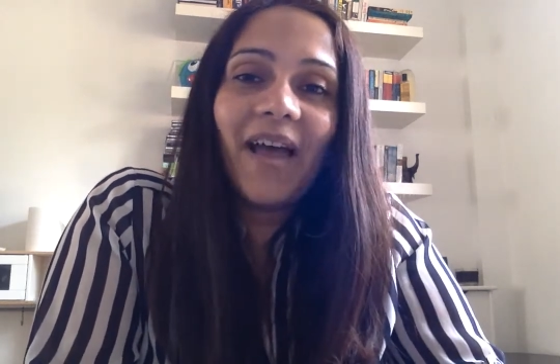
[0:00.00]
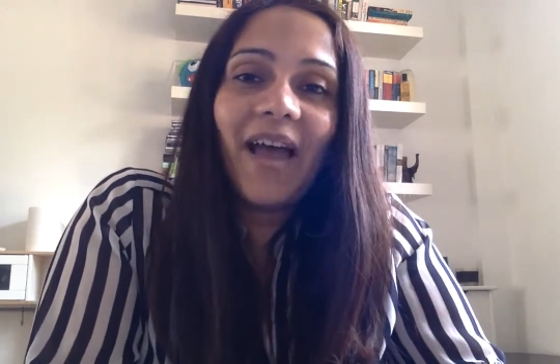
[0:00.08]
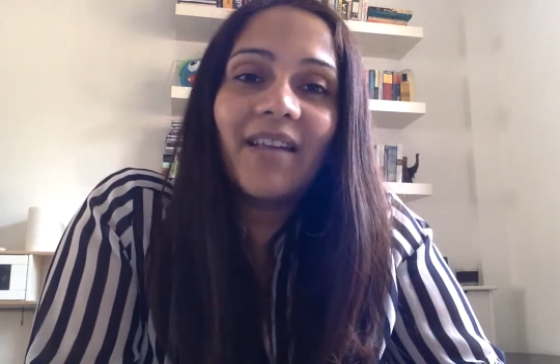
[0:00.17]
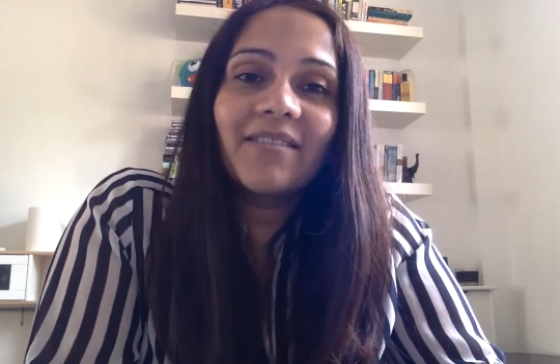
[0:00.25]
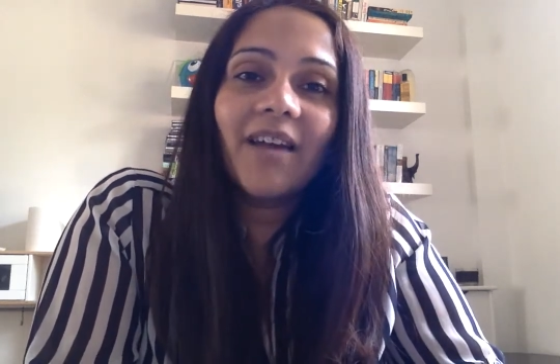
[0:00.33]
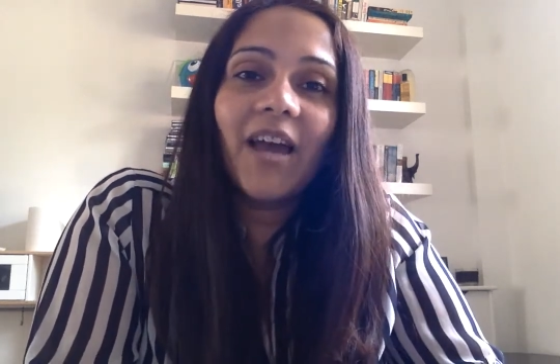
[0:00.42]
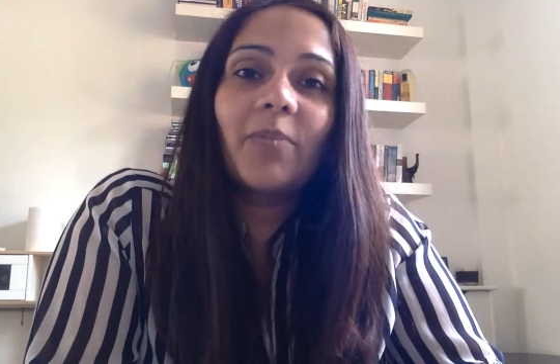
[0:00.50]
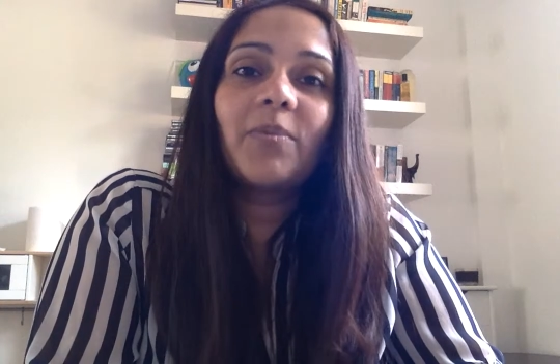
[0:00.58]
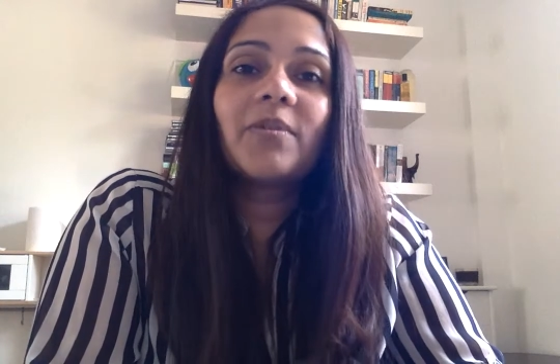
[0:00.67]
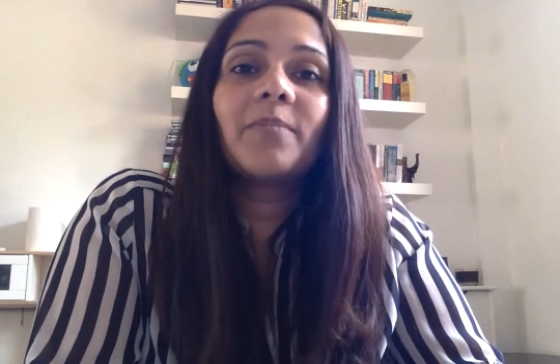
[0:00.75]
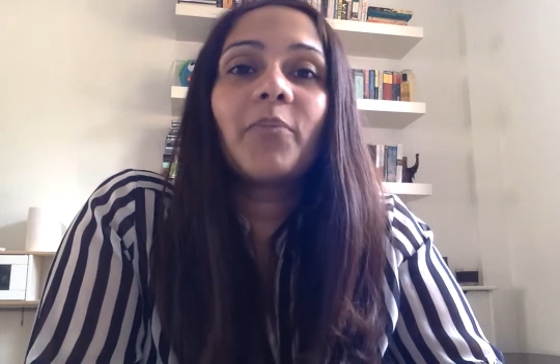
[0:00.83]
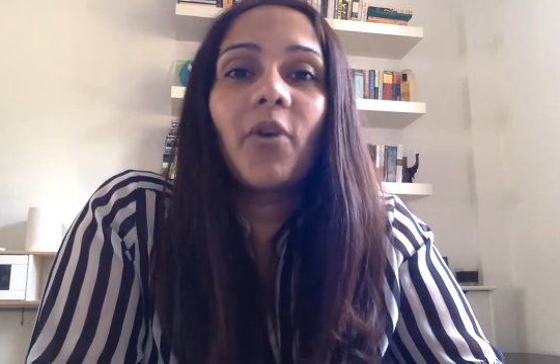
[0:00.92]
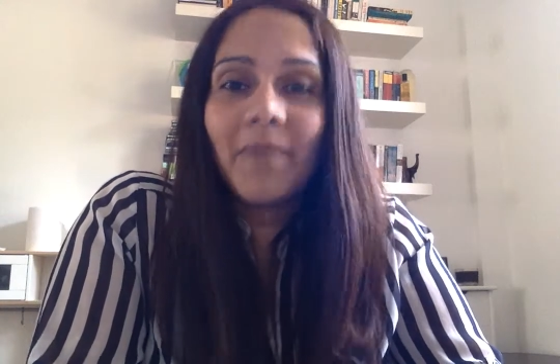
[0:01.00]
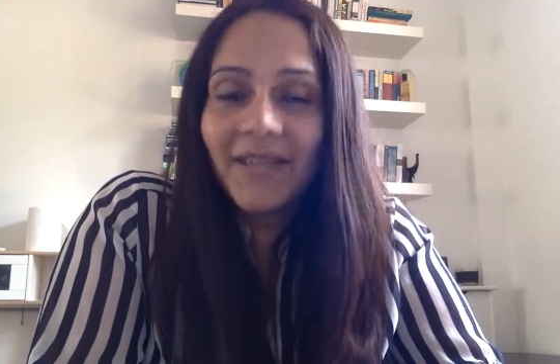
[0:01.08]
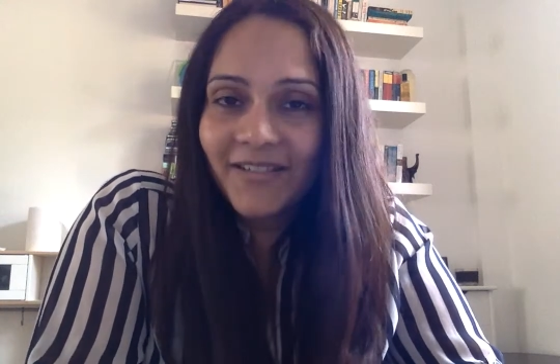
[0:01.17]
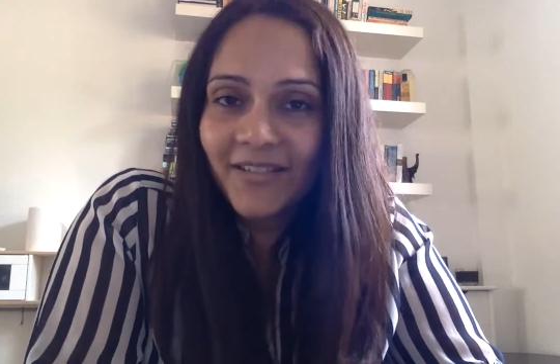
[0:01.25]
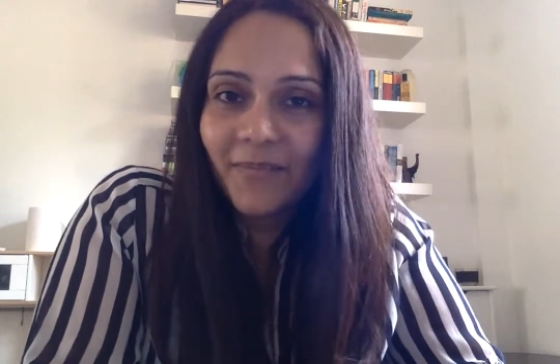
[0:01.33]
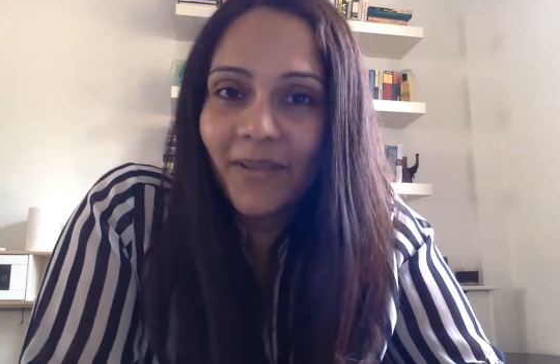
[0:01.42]
and I will
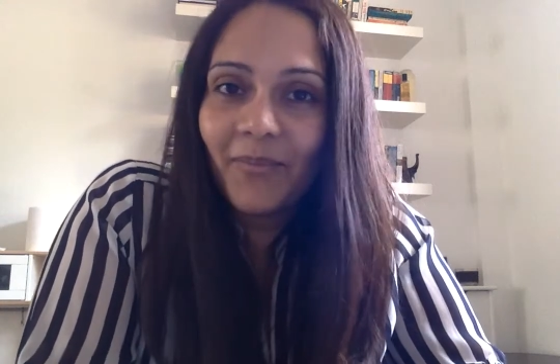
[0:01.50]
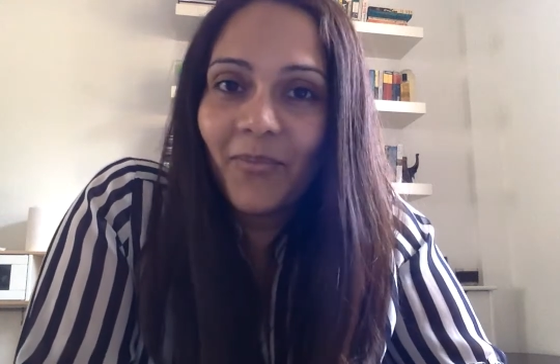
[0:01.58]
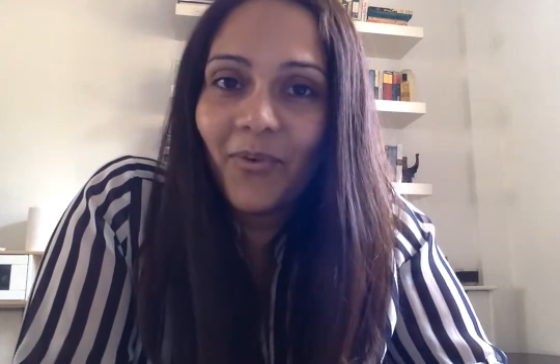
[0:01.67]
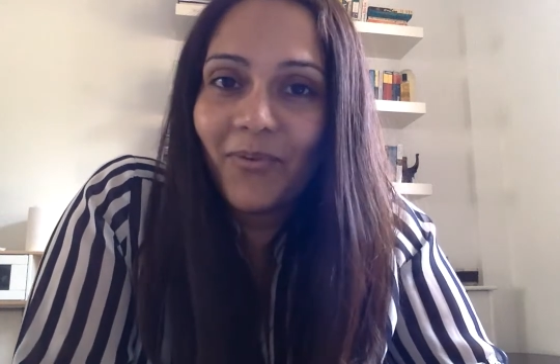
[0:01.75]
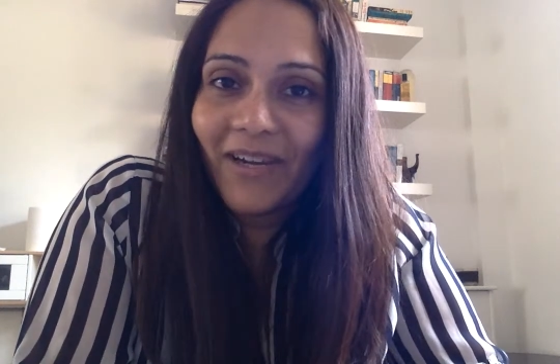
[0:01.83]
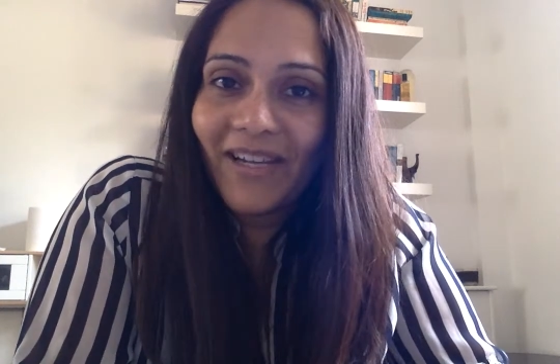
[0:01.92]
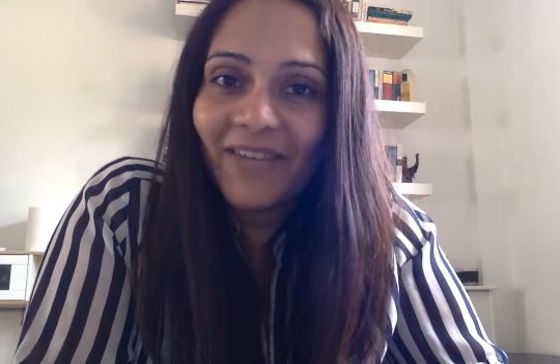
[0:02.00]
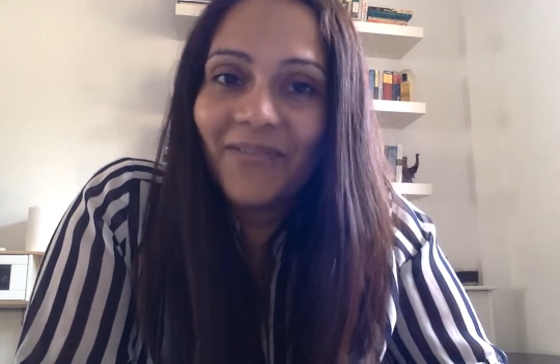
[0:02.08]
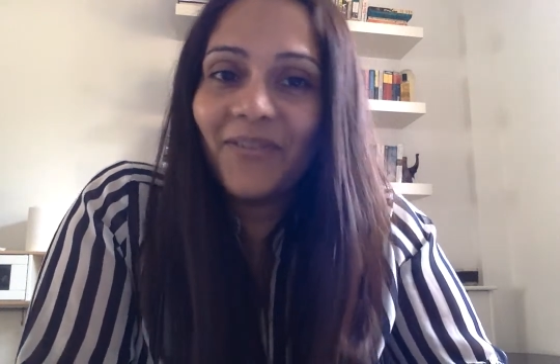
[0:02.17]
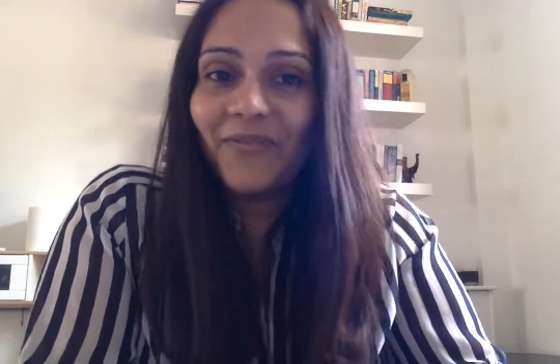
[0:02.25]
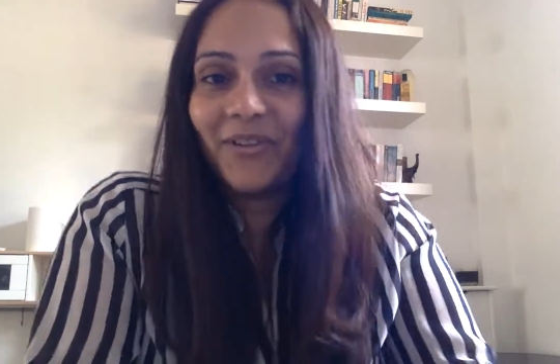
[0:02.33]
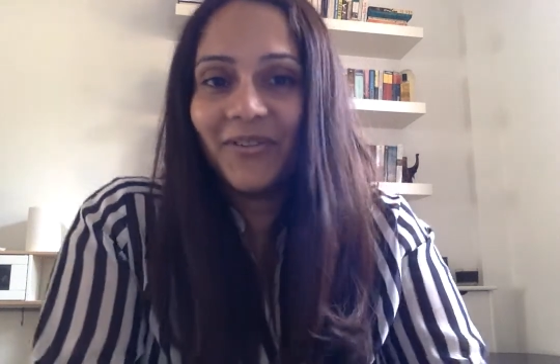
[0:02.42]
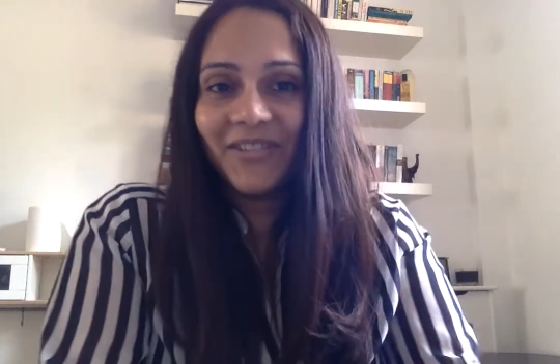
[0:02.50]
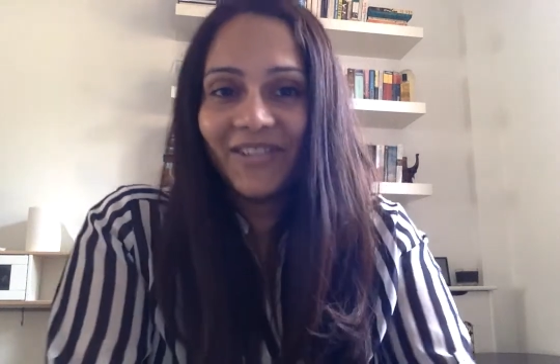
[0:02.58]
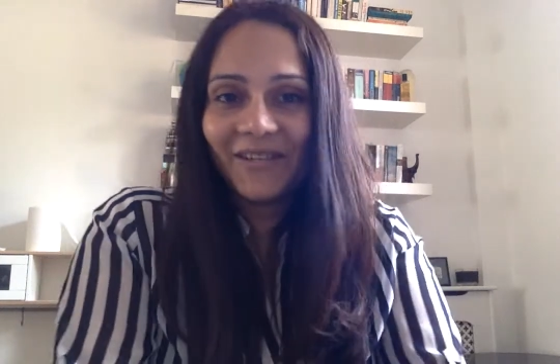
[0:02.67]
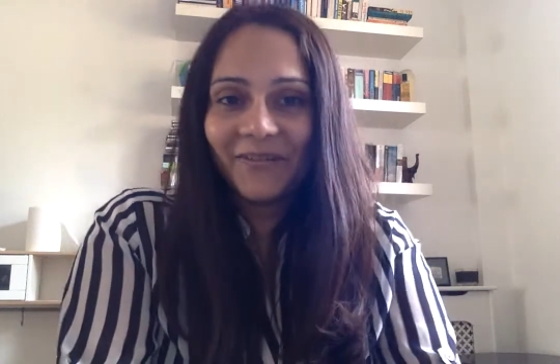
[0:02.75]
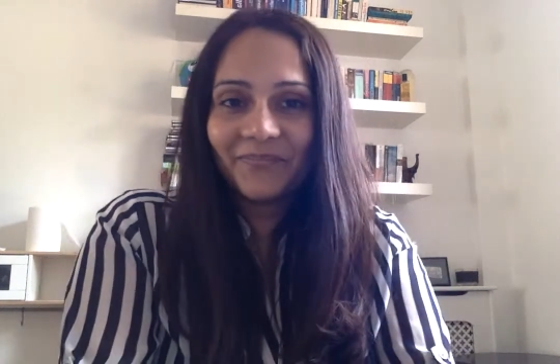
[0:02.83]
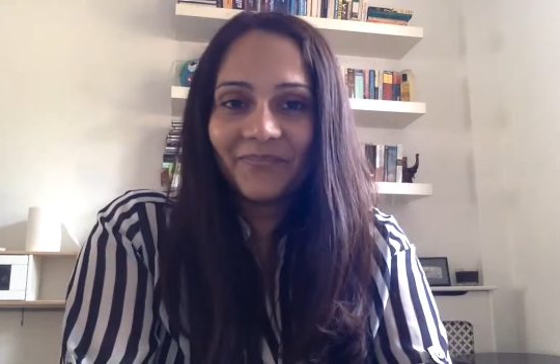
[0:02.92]
promise to be more regular in the
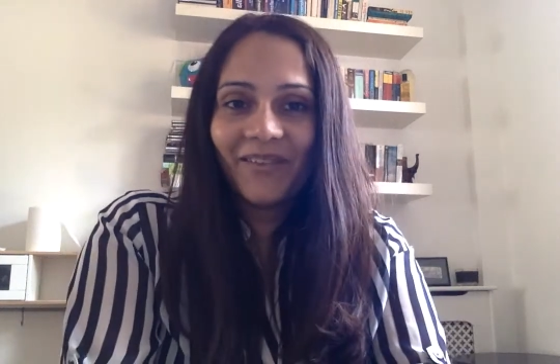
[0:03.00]
future.